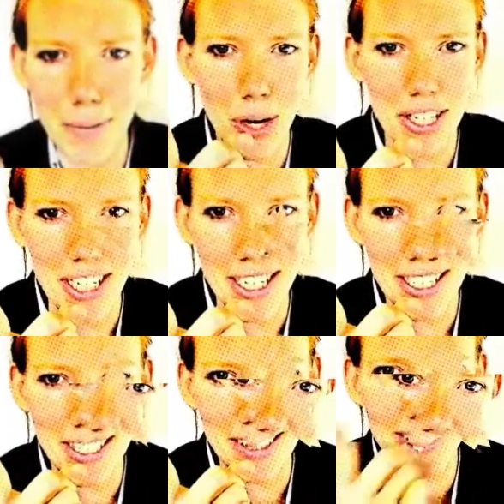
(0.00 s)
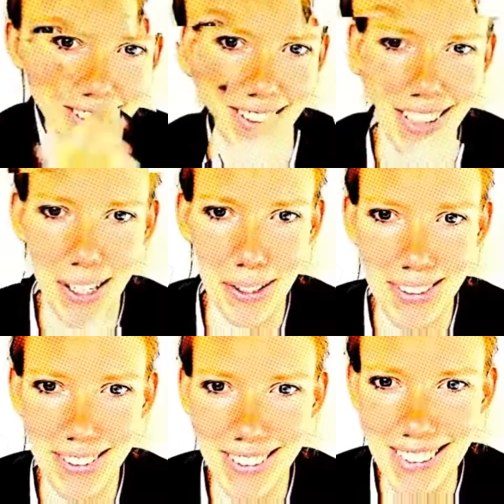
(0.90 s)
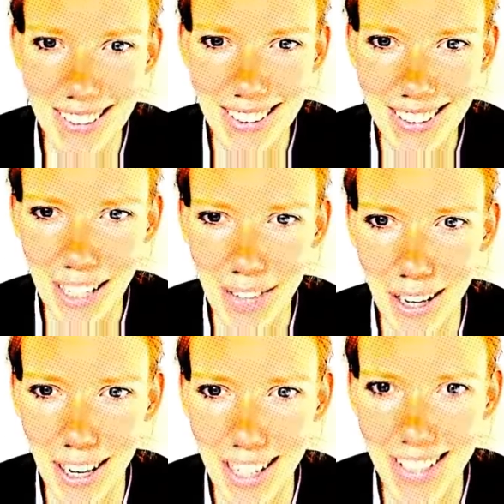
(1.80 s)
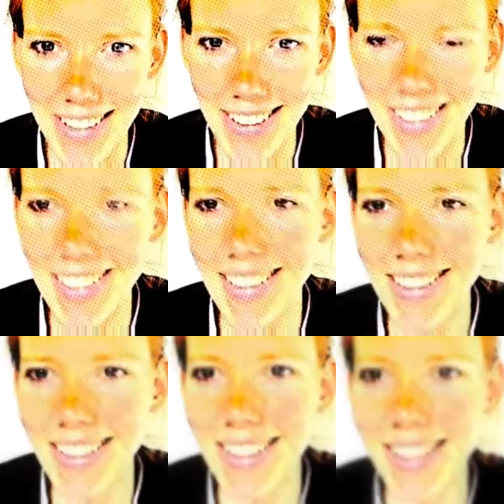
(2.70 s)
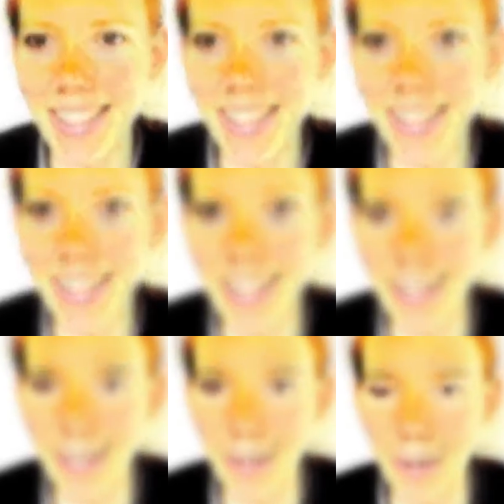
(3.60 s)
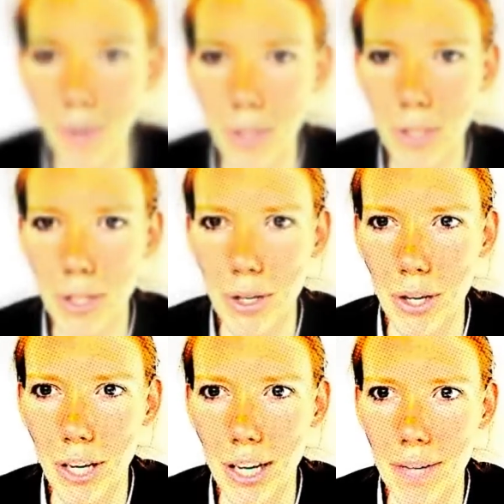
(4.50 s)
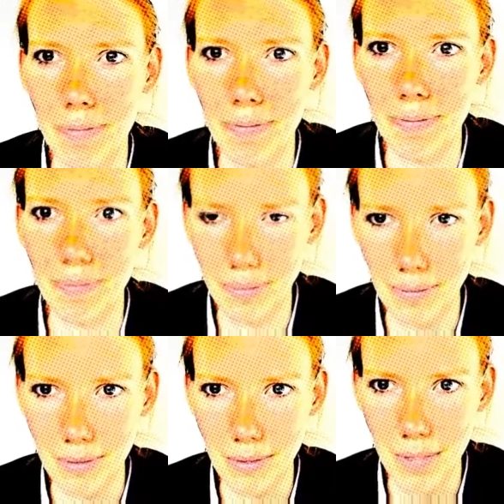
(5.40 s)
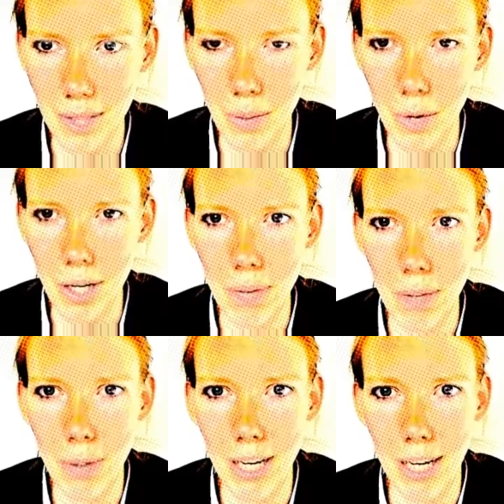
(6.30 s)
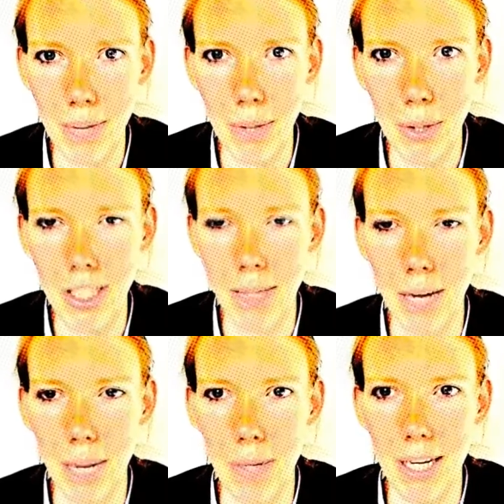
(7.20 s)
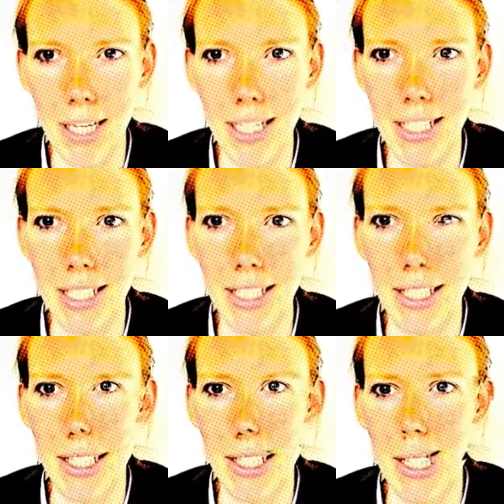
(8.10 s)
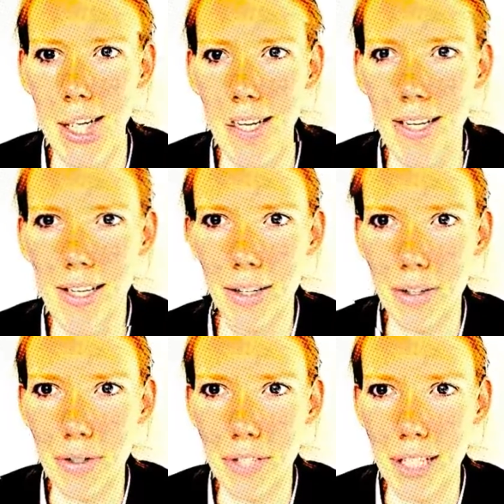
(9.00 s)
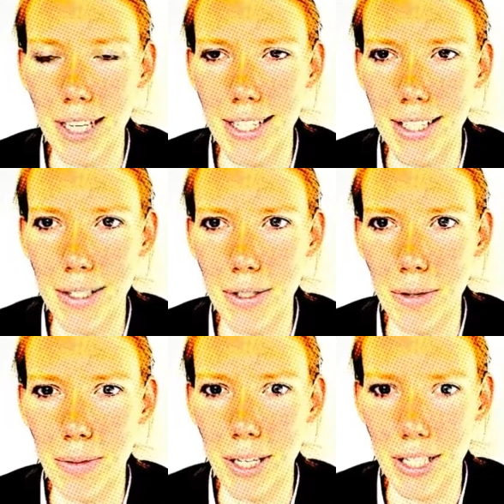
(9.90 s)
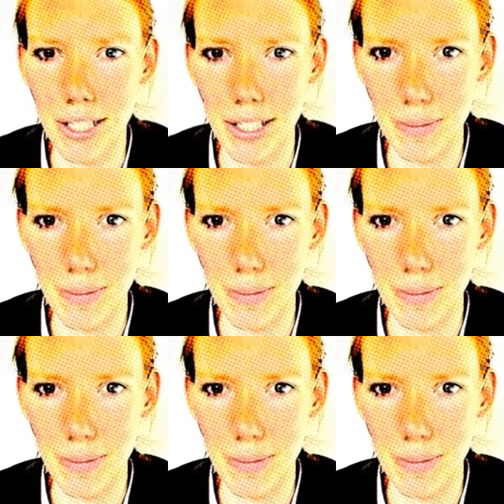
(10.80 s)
watching, yeah, if you like. So, what's going on here? Why do people get postnatal back pain? There's a few things. Obviously, there's too much